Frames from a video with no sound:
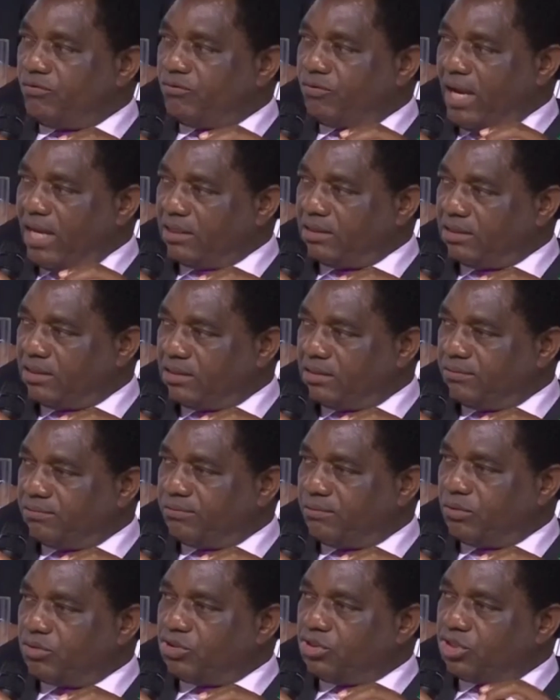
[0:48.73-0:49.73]
France
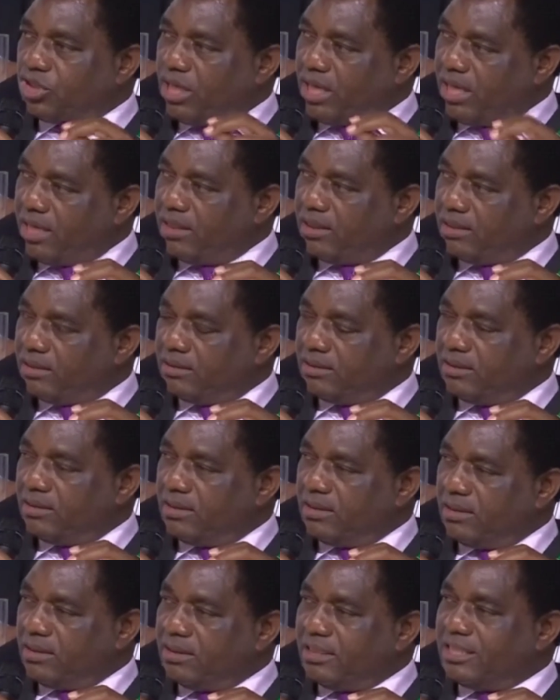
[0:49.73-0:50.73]
for chairing
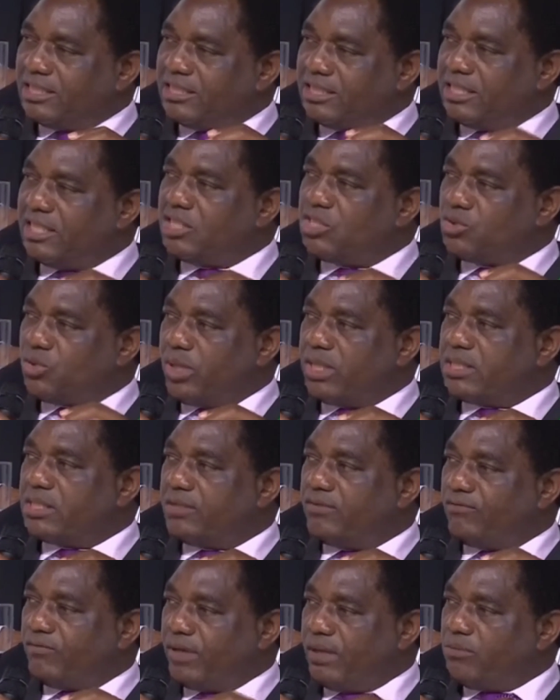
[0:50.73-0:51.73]
the
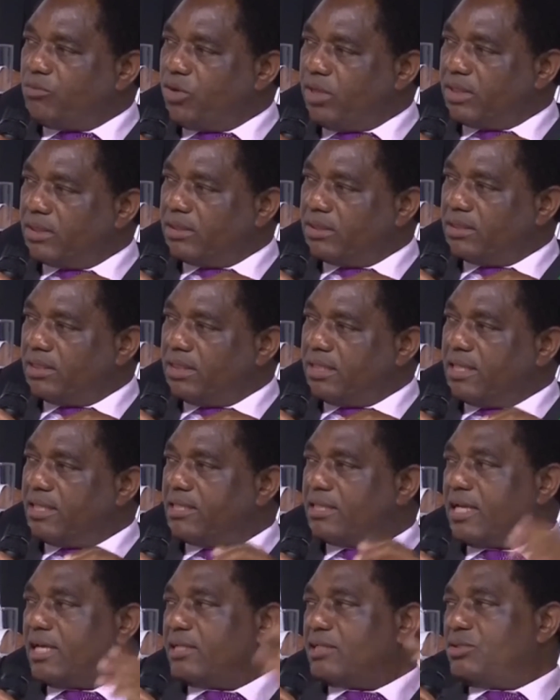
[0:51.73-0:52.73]
G20 framework.
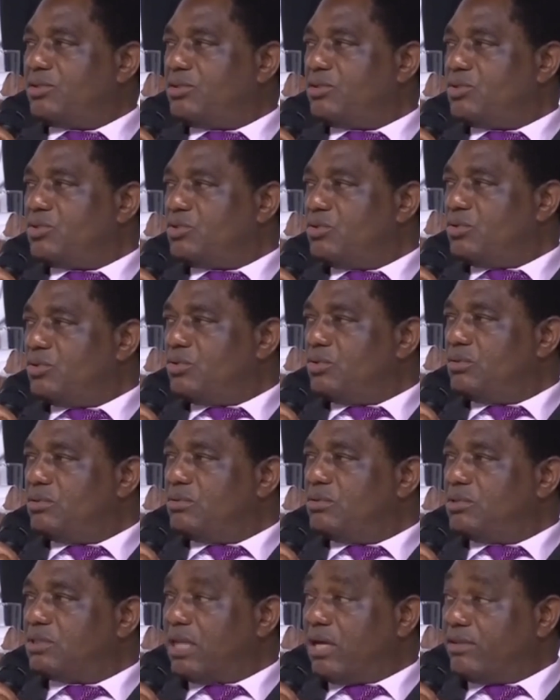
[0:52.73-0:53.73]
Thank you to
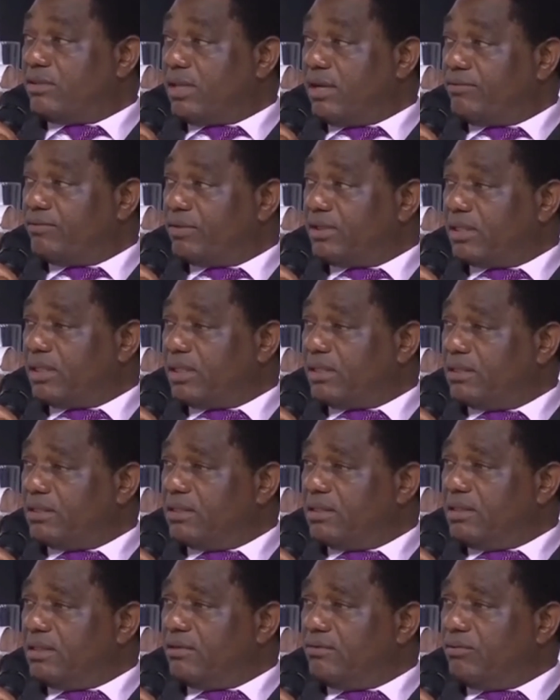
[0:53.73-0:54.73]
South Africa
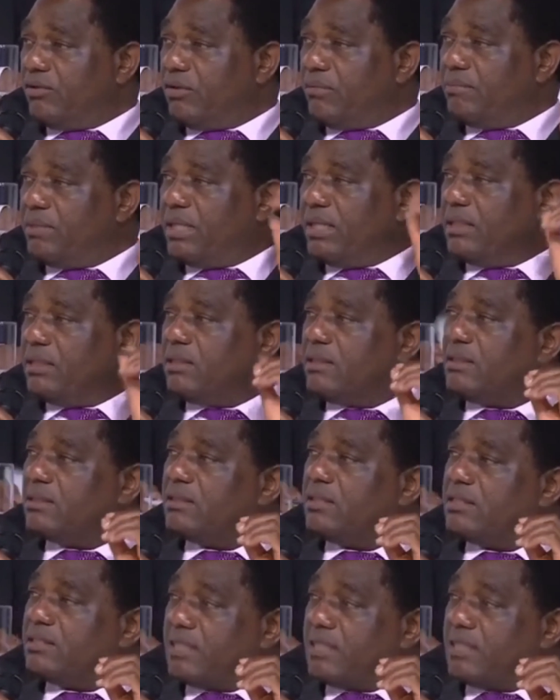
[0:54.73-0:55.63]
for being the